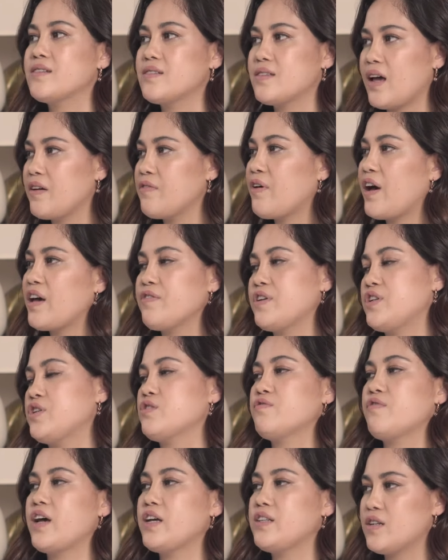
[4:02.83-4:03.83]
I
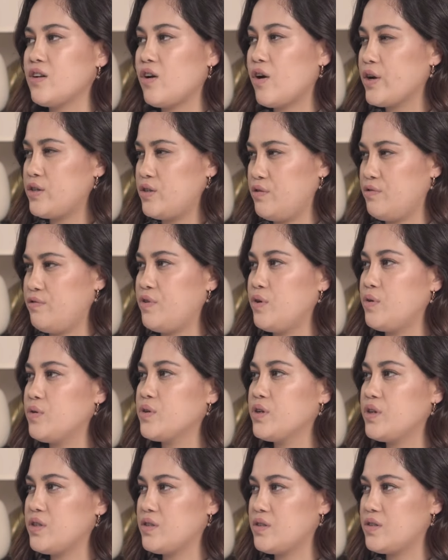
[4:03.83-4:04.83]
just find it hard to
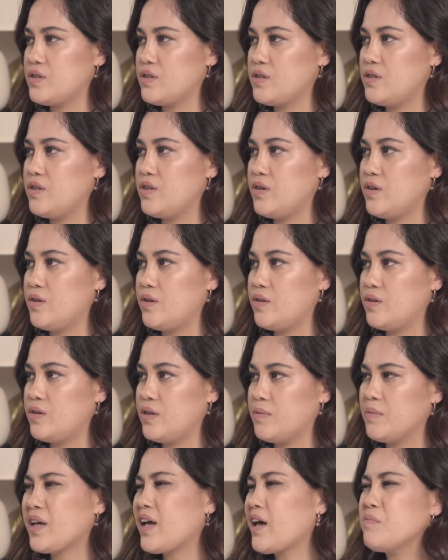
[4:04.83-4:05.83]
focus,
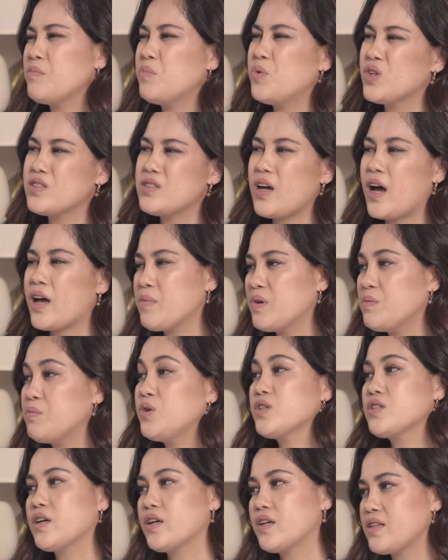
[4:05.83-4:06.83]
I'm a
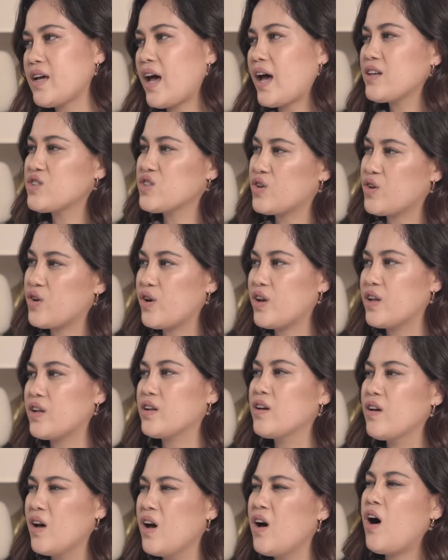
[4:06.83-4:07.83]
multitasker
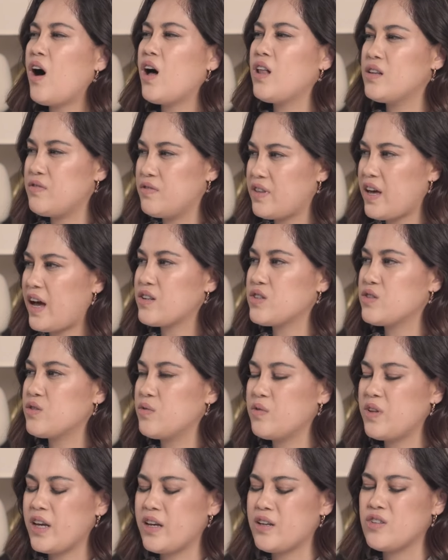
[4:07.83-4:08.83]
and all of that.
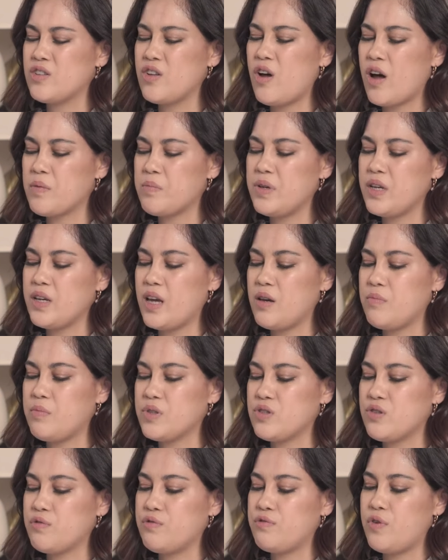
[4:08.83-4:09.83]
So like not being
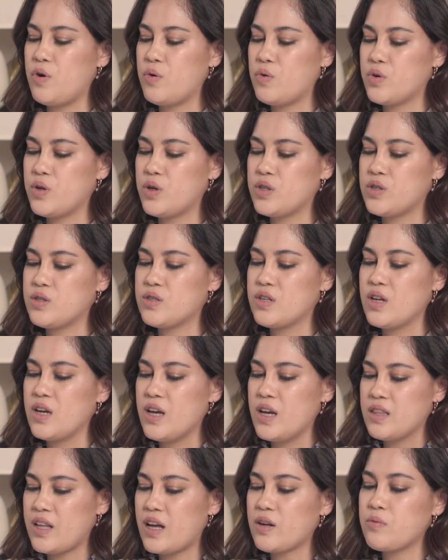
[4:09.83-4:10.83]
able to focus,
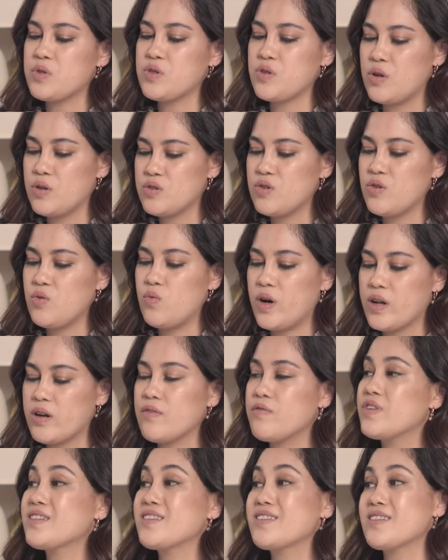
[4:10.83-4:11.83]
that was also one
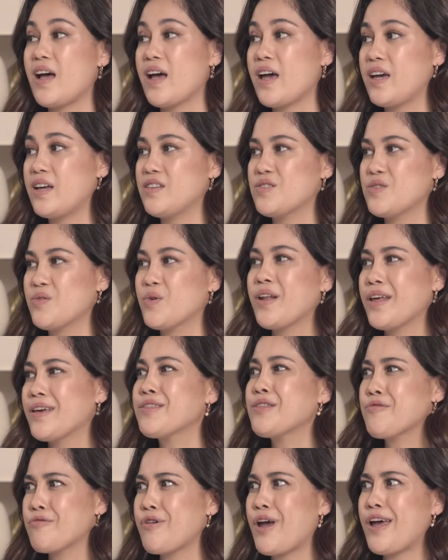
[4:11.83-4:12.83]
of the signs, or
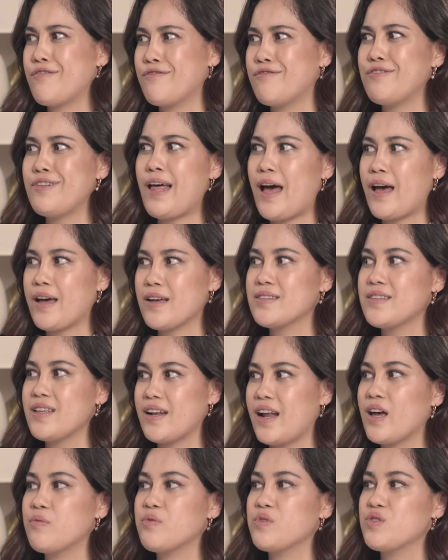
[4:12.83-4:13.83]
like the red flags,
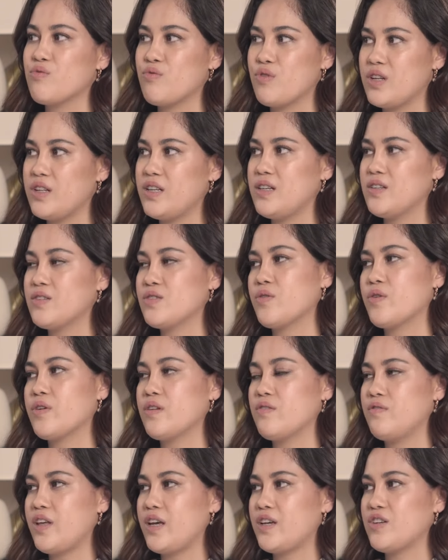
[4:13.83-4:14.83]
that I was really sort
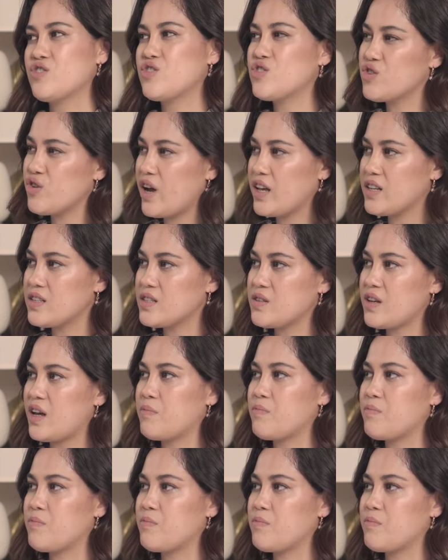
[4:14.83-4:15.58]
of like stressed.